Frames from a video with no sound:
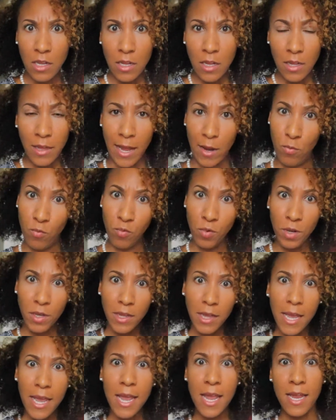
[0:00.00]
Like,
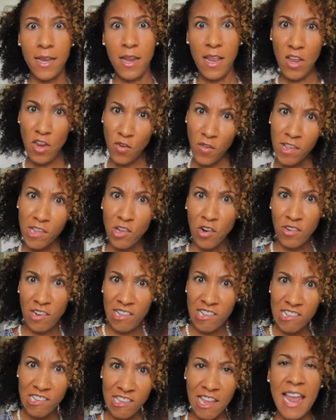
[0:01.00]
really? And they start to
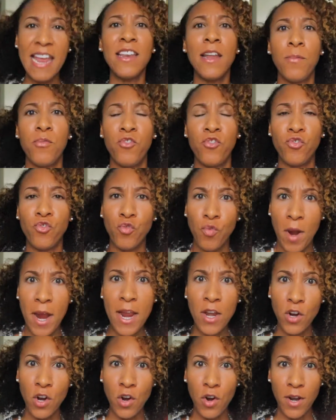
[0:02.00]
stand up
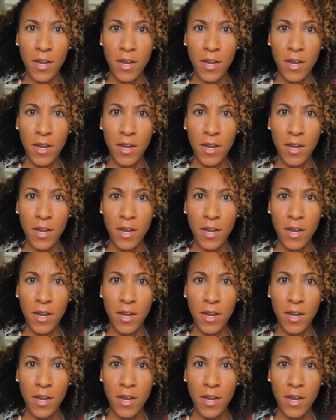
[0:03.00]
straighter,